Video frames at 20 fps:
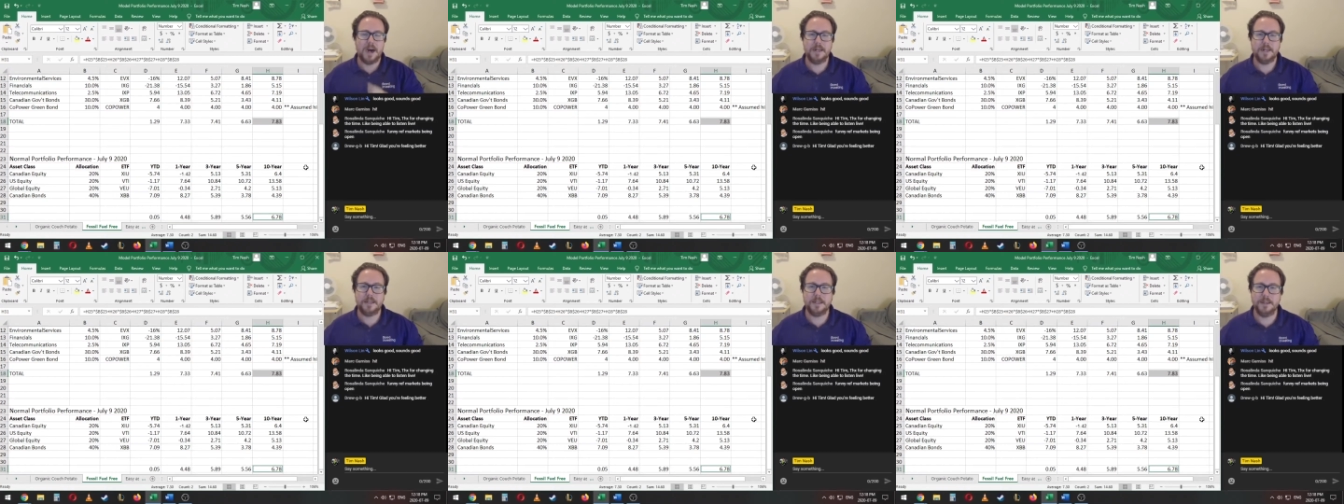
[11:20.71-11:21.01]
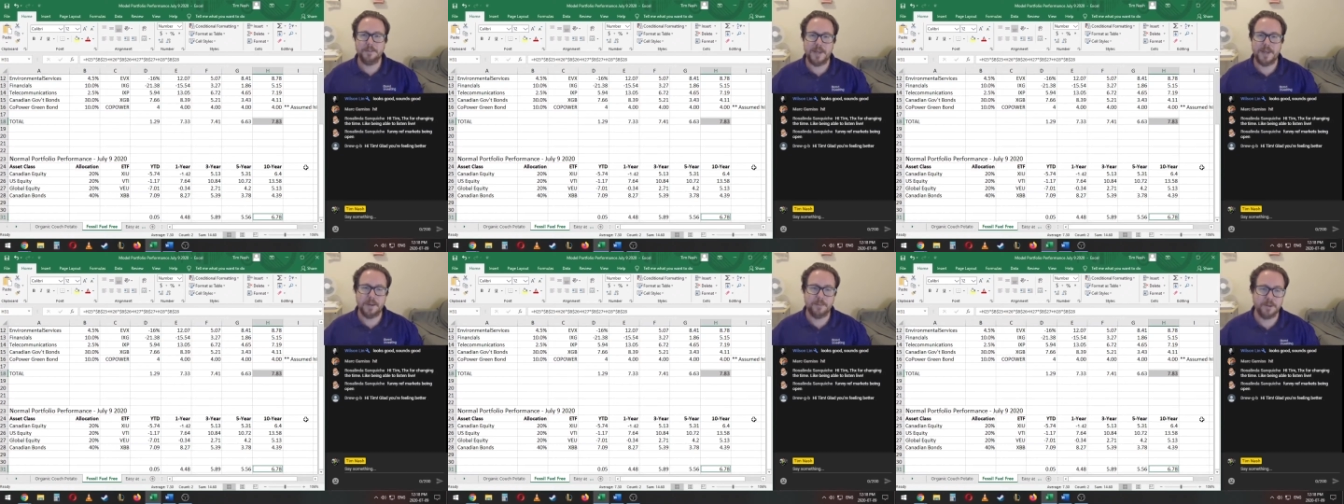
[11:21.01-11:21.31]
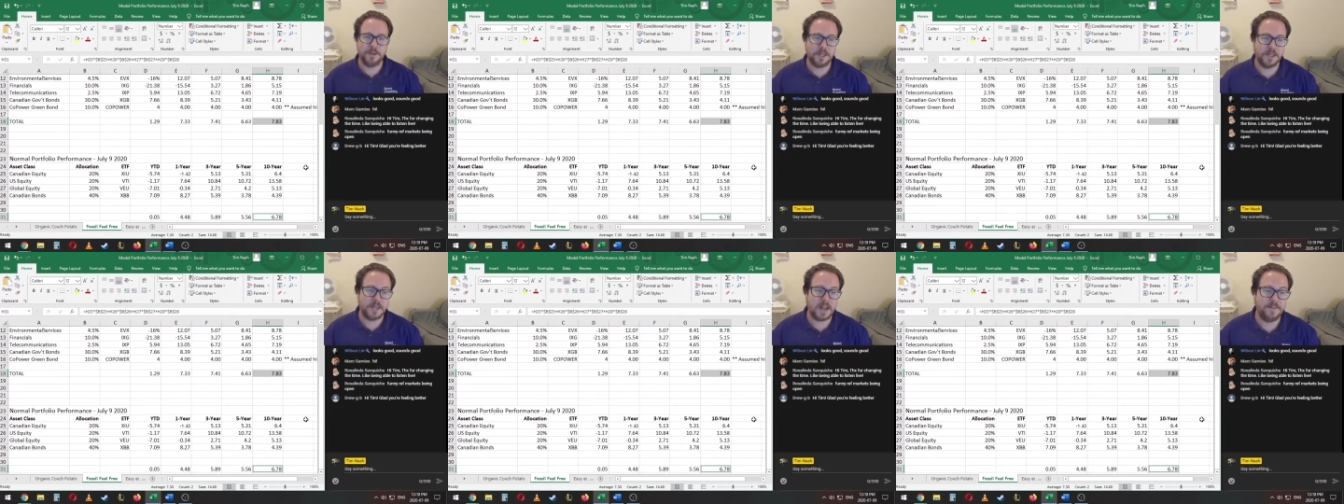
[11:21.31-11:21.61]
to be able
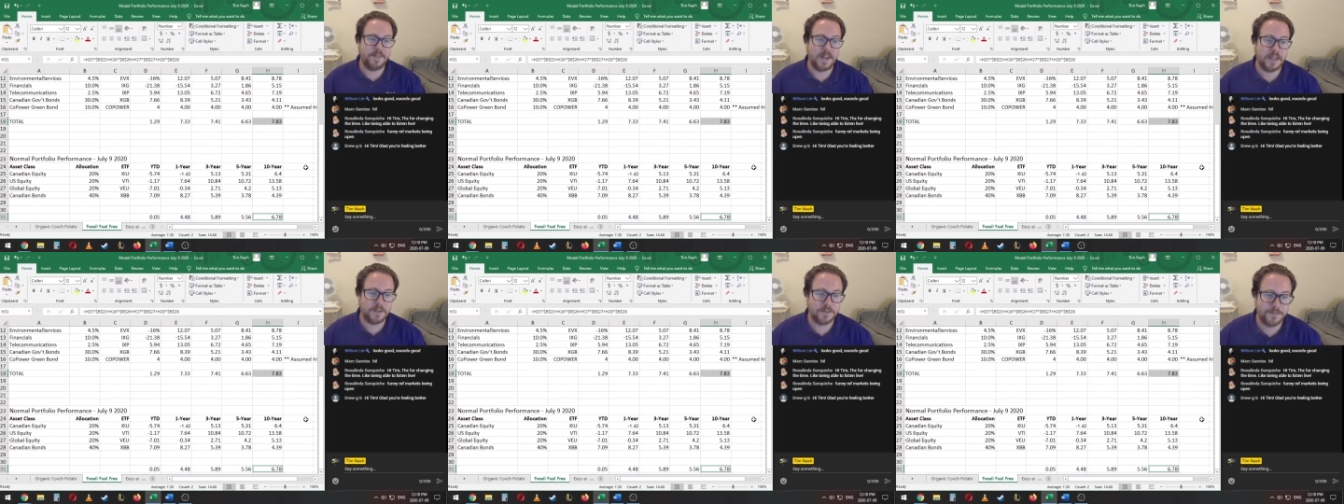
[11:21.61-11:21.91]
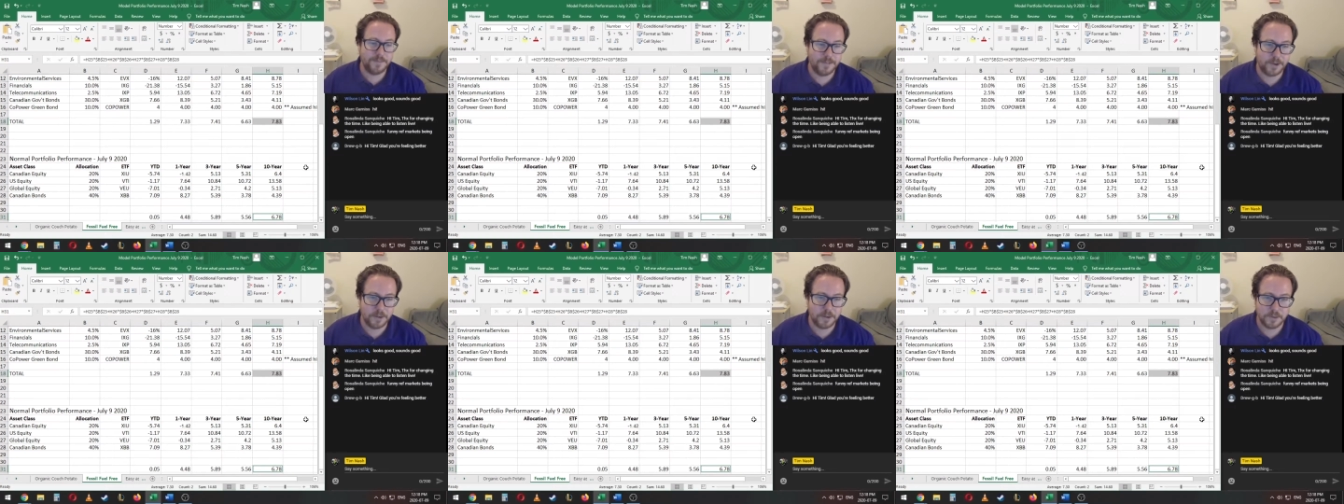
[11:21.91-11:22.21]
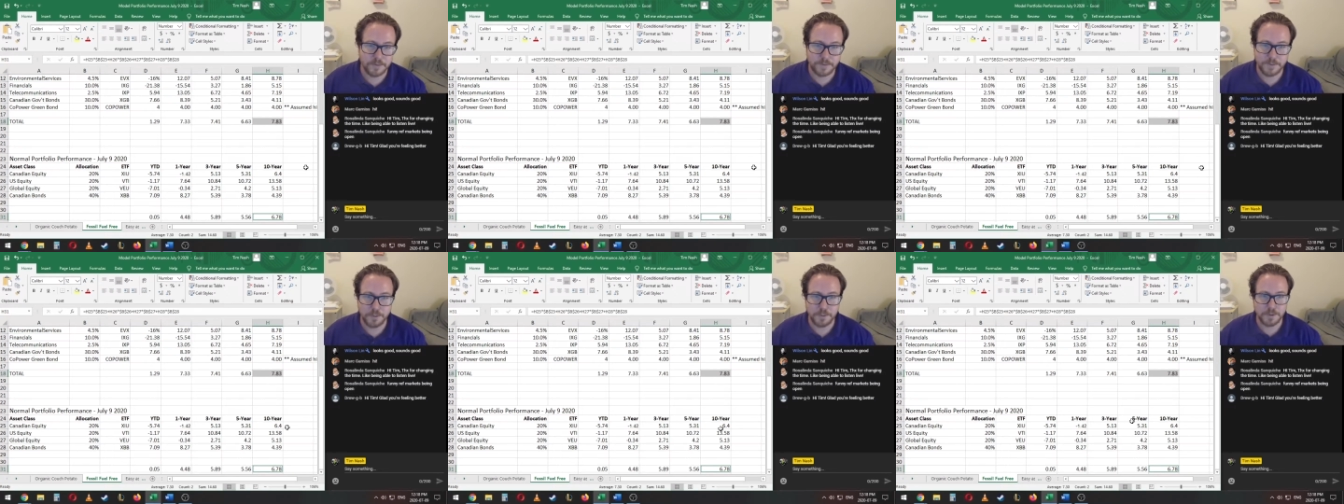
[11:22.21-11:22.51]
to divest from fossil
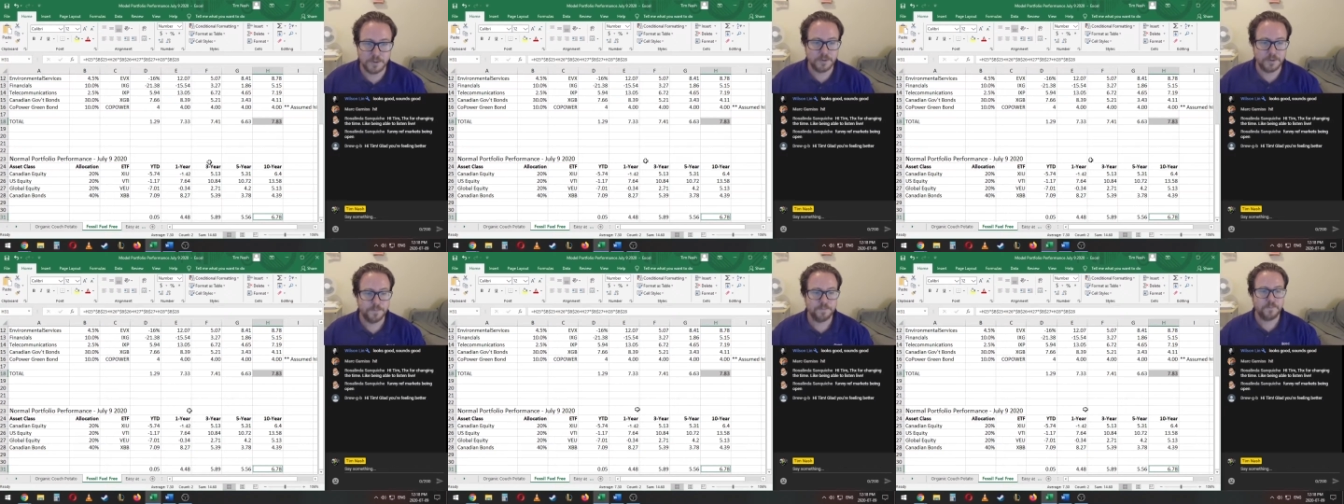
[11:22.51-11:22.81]
fuels.